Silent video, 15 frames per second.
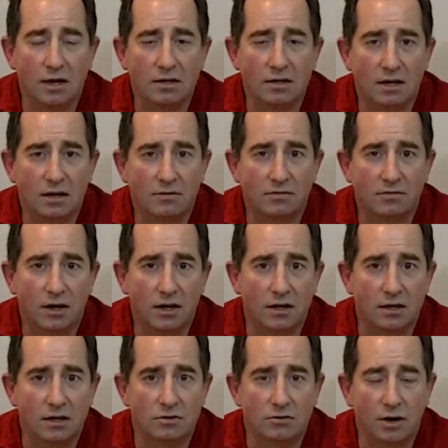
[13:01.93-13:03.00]
identify
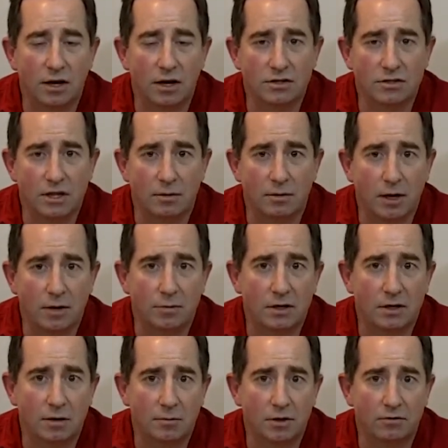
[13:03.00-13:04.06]
any drainage that might be
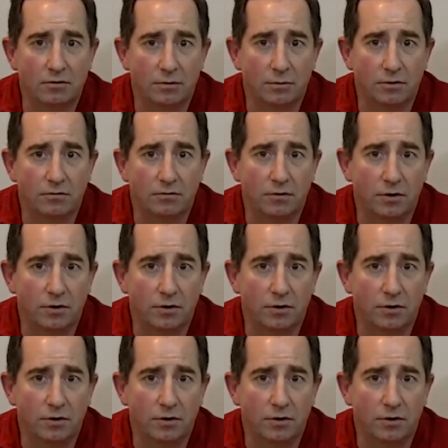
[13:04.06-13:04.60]
coming from the